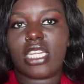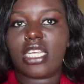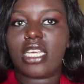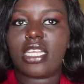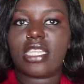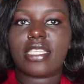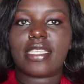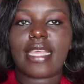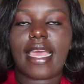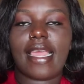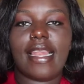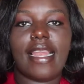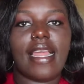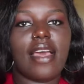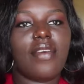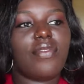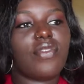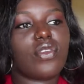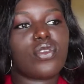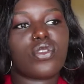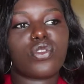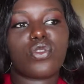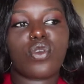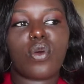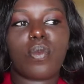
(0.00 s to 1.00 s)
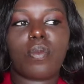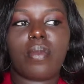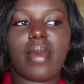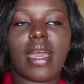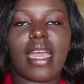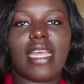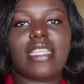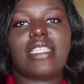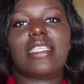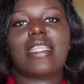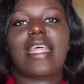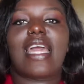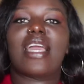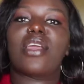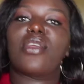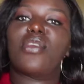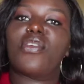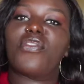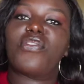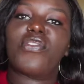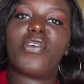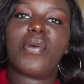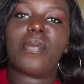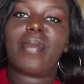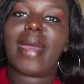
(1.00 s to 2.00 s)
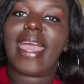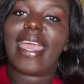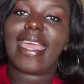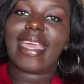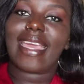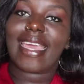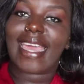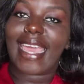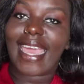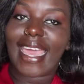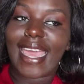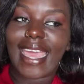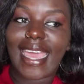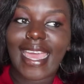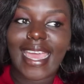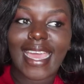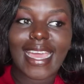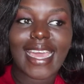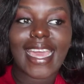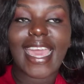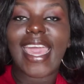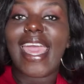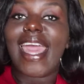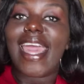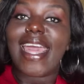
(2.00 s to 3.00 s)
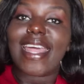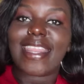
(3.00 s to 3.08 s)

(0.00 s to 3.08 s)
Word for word: this i love you so much thank you for my cake